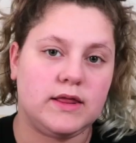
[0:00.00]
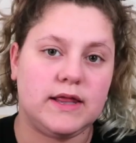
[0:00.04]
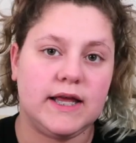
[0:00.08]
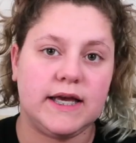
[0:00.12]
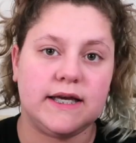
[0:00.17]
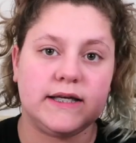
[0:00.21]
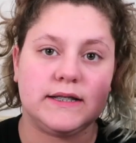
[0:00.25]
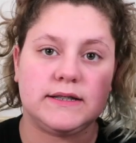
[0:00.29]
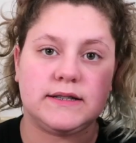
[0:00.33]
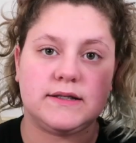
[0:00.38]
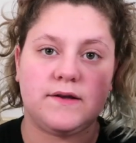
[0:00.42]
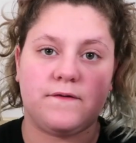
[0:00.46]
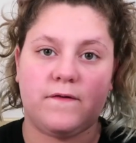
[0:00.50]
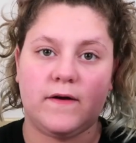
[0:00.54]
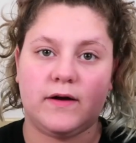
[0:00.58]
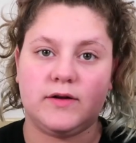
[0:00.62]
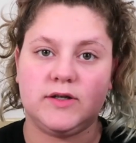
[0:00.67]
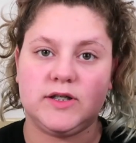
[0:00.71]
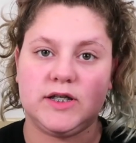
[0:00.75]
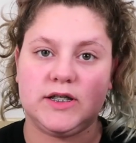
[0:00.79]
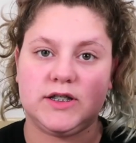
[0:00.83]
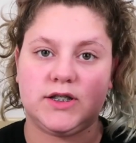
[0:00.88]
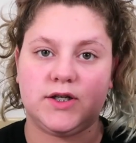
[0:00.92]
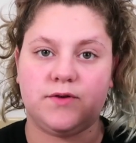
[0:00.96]
this
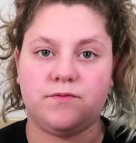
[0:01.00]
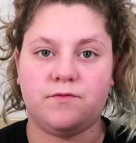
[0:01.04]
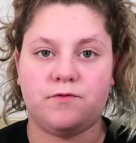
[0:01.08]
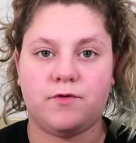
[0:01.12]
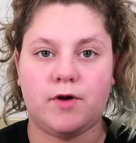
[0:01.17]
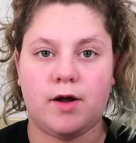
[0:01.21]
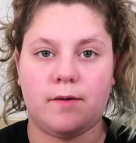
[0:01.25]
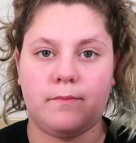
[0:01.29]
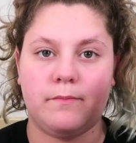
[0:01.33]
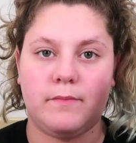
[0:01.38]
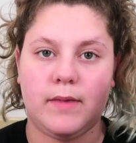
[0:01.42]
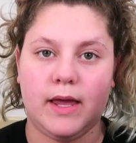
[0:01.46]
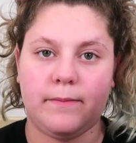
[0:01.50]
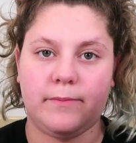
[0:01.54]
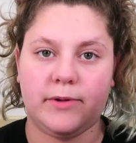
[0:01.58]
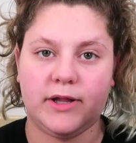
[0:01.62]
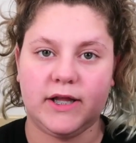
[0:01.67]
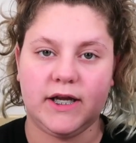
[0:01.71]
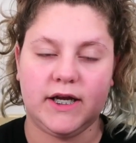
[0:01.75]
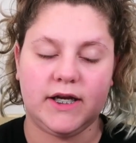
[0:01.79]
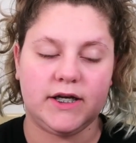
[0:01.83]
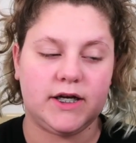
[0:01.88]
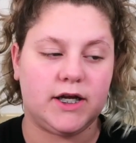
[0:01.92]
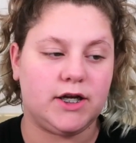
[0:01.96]
foundation from
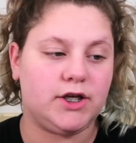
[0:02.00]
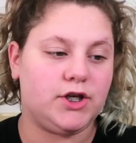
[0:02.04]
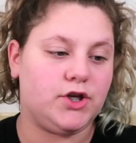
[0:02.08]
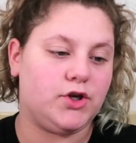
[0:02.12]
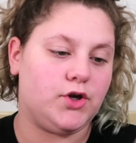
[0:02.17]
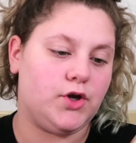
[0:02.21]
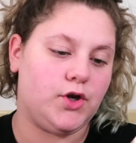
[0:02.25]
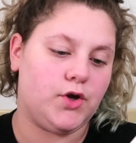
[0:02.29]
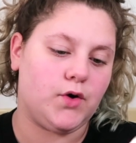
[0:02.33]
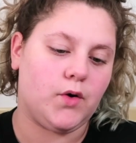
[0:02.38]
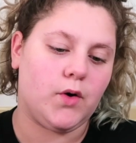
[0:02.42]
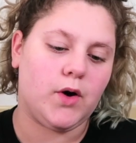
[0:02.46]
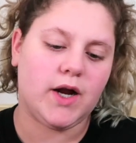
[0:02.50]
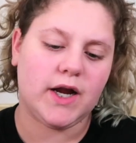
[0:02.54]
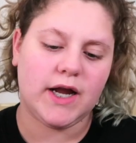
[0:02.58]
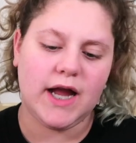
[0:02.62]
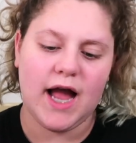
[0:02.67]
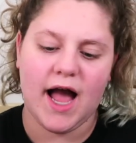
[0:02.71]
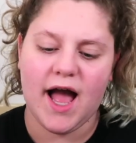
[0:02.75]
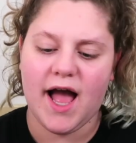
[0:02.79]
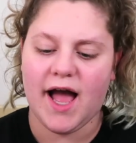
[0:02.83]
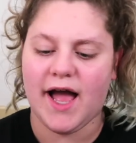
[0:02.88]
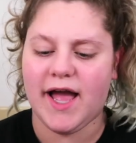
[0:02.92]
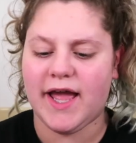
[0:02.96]
Maybelline New
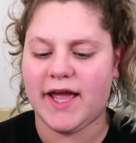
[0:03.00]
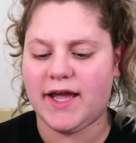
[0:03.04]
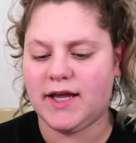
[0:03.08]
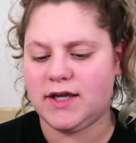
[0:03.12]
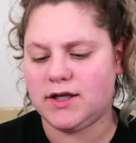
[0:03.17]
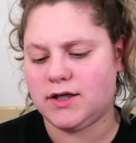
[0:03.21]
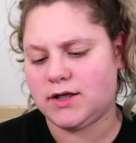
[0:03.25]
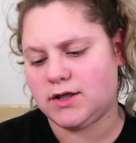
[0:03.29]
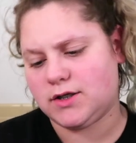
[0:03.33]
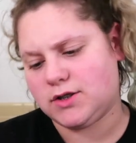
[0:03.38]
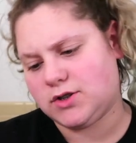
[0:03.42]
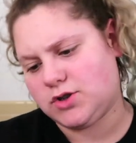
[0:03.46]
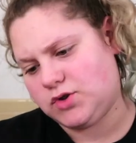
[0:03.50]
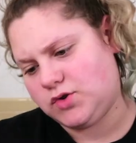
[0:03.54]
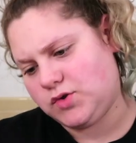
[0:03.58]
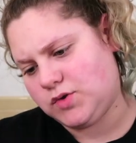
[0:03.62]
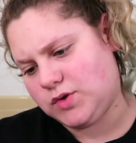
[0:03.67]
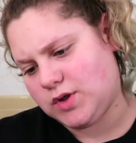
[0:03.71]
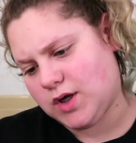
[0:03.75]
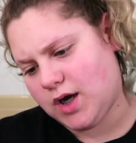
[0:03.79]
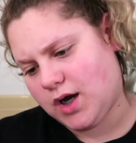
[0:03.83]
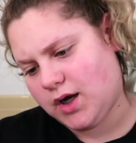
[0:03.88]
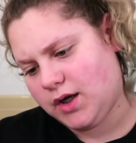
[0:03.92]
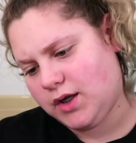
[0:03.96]
York. I do
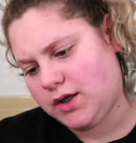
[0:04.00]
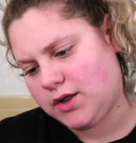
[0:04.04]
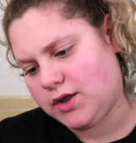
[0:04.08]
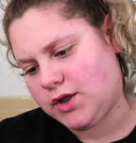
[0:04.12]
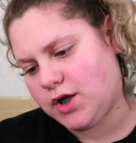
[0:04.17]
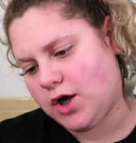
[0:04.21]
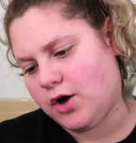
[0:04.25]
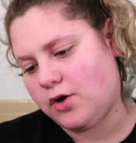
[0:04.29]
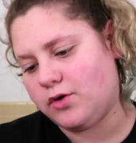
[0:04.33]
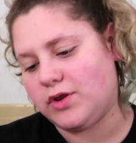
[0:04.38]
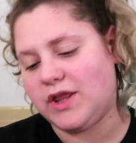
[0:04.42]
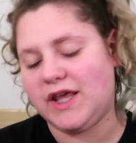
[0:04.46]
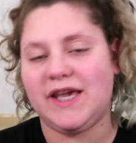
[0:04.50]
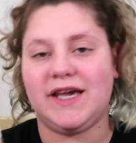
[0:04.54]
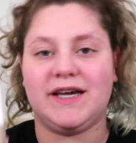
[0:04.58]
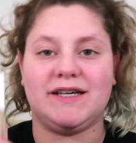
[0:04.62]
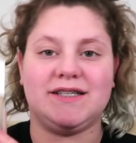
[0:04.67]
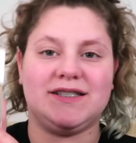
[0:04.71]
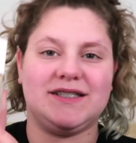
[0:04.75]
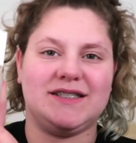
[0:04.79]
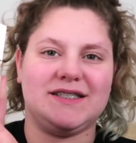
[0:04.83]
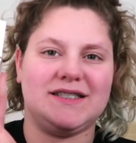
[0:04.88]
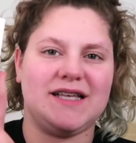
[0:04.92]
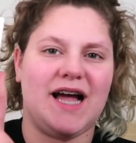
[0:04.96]
not know the
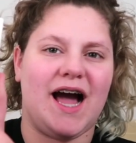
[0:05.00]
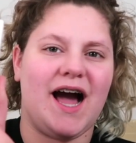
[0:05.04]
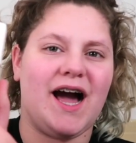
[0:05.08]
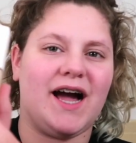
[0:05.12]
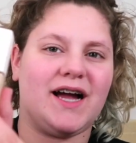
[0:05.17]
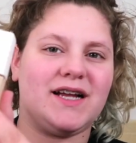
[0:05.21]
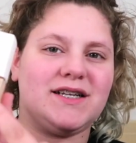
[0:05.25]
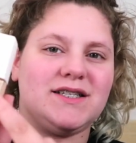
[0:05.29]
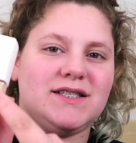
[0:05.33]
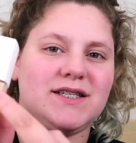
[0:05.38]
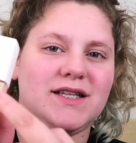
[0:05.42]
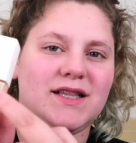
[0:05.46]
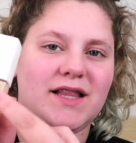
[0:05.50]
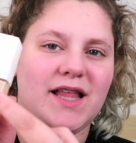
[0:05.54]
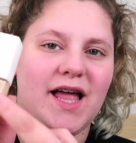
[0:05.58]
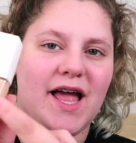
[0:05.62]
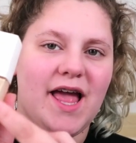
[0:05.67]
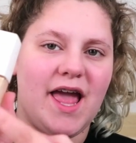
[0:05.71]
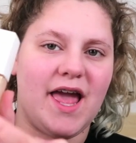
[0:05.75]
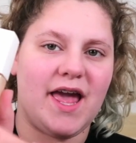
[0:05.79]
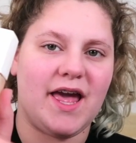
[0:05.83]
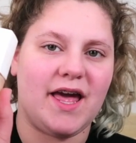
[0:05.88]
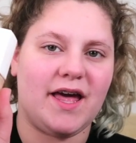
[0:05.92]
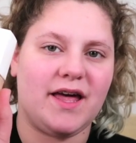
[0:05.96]
exact
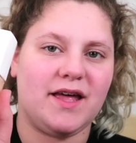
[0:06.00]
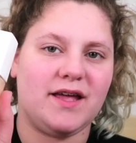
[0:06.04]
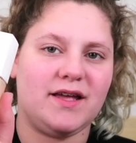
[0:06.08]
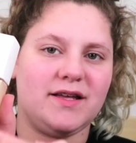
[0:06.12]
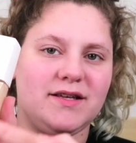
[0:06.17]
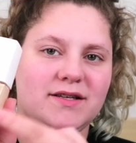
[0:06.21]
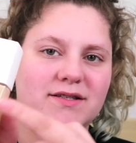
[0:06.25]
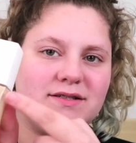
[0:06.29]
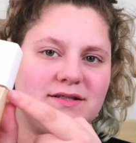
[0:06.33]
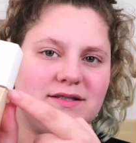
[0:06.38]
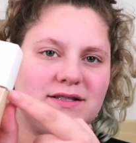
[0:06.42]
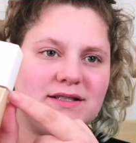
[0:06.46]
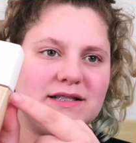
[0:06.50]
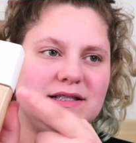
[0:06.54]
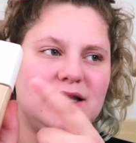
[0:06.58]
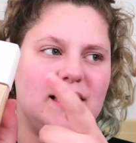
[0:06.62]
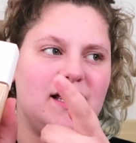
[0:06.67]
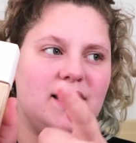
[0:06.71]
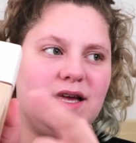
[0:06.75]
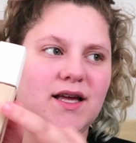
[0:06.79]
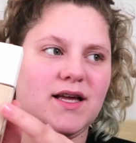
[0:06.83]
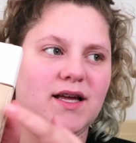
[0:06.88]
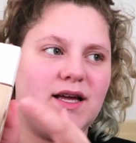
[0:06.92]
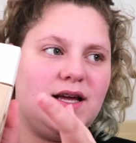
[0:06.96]
like
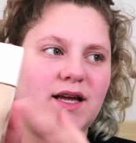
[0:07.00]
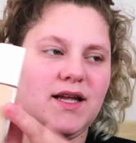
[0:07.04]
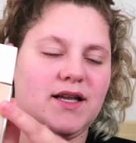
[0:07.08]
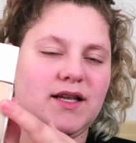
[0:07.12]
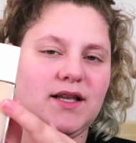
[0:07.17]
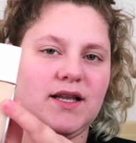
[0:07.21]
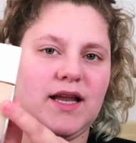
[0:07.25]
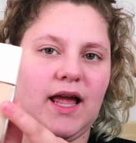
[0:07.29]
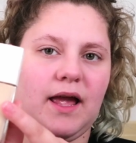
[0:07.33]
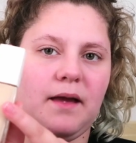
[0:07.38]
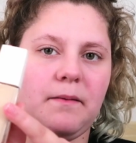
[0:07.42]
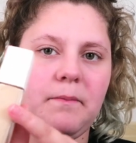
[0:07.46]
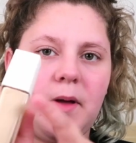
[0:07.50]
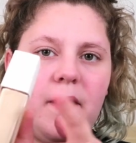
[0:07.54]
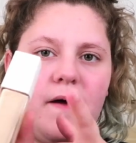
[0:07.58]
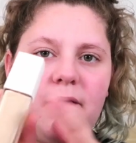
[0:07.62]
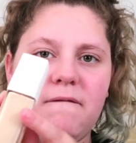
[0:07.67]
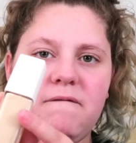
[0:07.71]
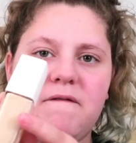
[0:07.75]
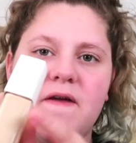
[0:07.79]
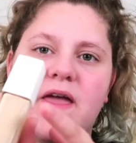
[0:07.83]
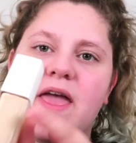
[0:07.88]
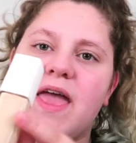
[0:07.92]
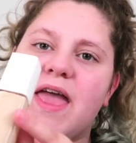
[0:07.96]
name
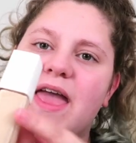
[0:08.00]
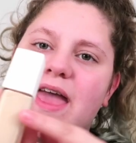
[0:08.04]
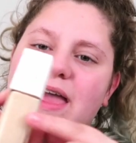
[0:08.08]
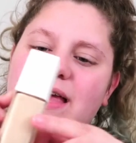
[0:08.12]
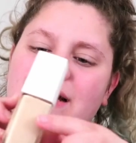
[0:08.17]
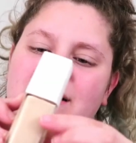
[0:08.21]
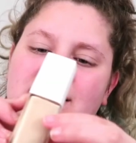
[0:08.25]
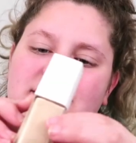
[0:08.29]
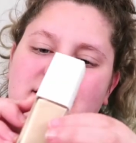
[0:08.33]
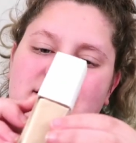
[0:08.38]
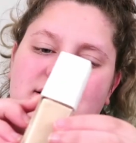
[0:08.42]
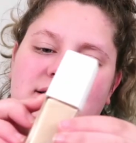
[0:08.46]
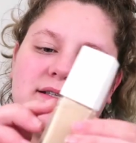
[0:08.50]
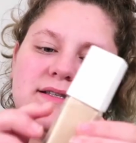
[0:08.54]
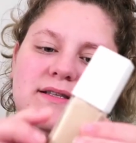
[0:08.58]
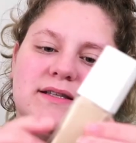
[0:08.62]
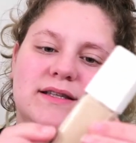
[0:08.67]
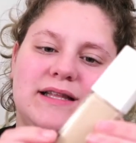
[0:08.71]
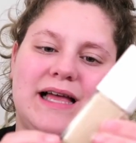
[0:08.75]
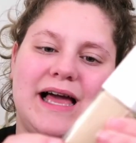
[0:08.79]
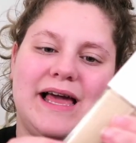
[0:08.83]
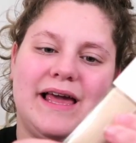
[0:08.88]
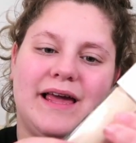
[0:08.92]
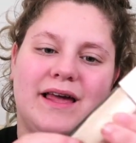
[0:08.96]
of it.
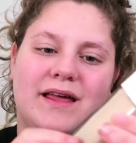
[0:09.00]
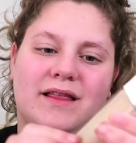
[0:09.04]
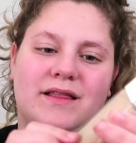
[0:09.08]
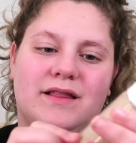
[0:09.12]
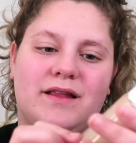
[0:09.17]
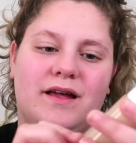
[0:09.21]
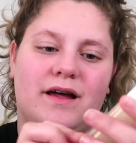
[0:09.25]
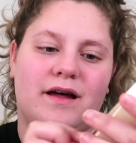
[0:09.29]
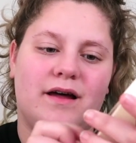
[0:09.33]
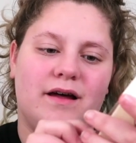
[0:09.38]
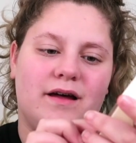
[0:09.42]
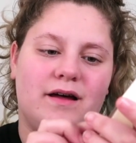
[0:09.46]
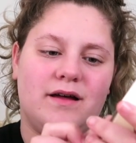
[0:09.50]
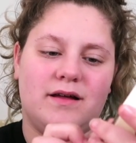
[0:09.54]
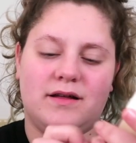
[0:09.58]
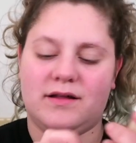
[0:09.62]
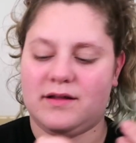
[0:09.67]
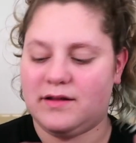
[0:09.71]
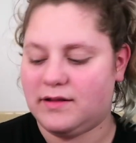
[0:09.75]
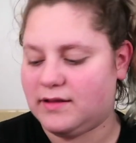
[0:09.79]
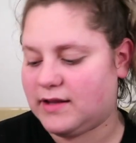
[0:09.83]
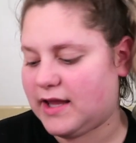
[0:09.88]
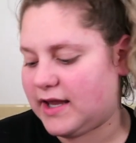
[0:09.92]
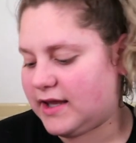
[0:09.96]
Like
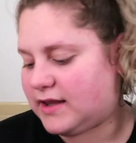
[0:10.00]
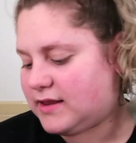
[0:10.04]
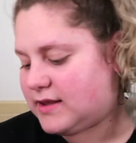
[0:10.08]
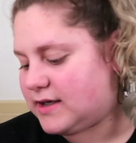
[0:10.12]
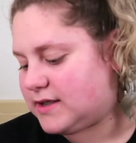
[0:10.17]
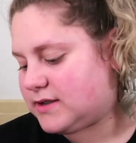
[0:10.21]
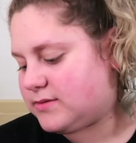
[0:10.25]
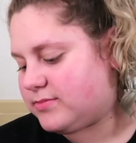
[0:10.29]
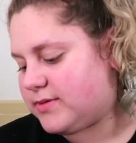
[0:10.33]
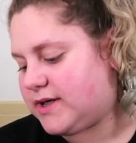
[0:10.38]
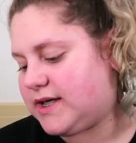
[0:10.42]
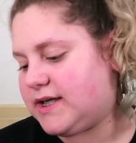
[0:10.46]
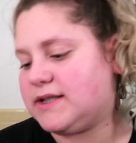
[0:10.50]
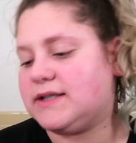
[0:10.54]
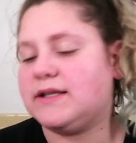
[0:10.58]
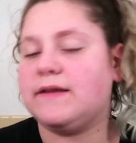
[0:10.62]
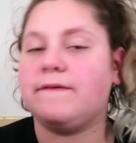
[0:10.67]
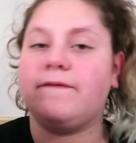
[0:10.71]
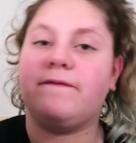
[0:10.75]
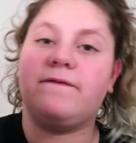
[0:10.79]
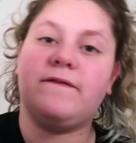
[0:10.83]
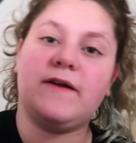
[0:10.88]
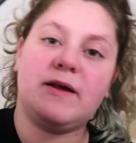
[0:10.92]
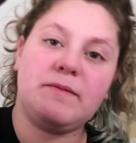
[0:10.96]
this one is
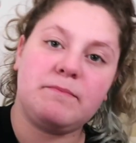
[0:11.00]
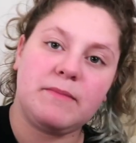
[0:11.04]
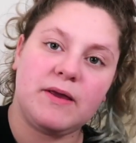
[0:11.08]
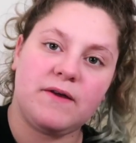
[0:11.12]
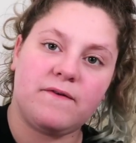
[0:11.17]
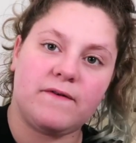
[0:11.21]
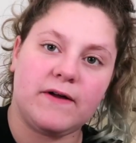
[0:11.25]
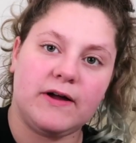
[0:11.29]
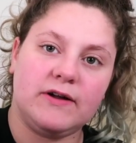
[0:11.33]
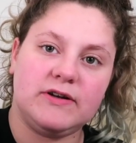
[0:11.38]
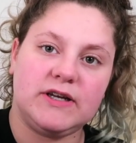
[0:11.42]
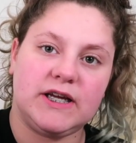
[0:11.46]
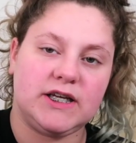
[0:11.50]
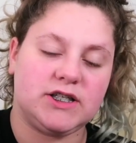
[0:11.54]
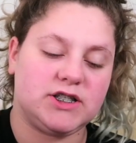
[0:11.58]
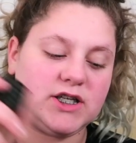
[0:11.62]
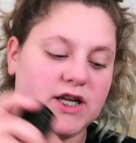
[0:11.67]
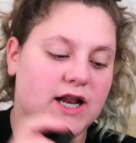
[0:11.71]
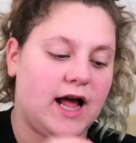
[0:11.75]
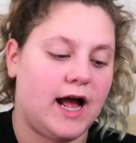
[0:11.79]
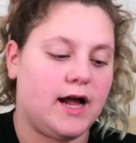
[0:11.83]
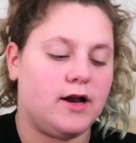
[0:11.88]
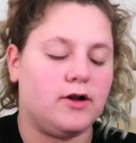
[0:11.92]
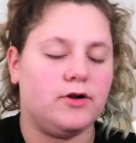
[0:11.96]
the Fit Me
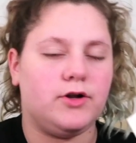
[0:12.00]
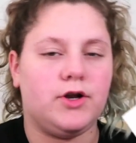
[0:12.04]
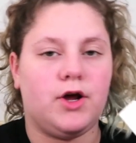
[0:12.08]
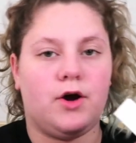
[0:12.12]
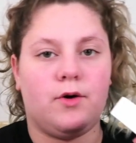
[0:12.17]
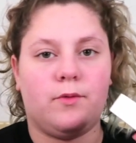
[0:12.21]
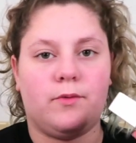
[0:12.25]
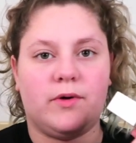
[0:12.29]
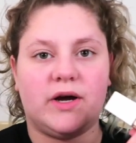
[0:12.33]
foundation. I don't know